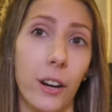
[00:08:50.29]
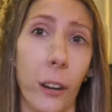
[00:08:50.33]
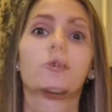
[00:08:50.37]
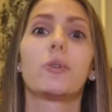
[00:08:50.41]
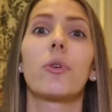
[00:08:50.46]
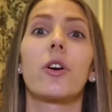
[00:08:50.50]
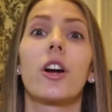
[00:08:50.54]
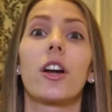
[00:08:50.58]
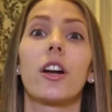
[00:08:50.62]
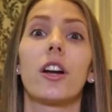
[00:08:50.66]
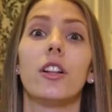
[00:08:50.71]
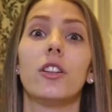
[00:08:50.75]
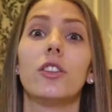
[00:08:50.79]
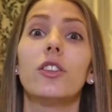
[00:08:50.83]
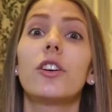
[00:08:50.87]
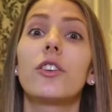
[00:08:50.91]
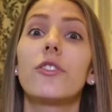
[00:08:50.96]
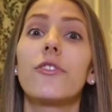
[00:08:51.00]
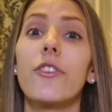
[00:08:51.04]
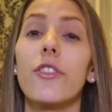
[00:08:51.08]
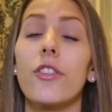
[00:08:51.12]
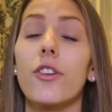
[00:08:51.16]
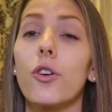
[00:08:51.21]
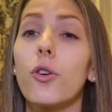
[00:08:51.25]
You are gonna
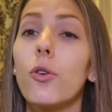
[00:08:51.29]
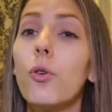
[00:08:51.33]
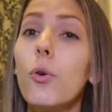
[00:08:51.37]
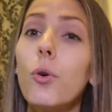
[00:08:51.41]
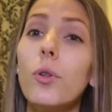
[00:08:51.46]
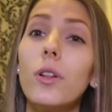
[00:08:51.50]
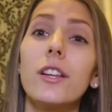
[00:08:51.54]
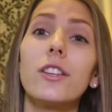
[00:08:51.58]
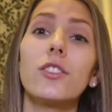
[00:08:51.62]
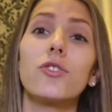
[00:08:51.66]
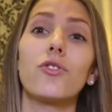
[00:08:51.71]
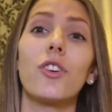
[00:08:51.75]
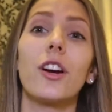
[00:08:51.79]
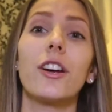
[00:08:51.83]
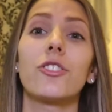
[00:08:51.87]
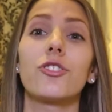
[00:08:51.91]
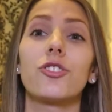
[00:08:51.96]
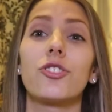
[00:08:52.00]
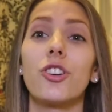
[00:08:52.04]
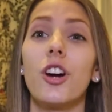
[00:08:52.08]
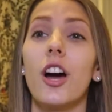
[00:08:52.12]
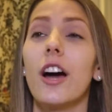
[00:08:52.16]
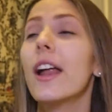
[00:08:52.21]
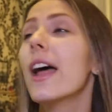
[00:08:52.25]
look for the coolest
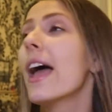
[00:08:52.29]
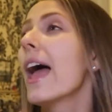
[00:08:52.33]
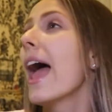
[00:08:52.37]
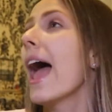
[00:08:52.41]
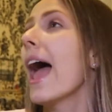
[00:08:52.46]
restaurant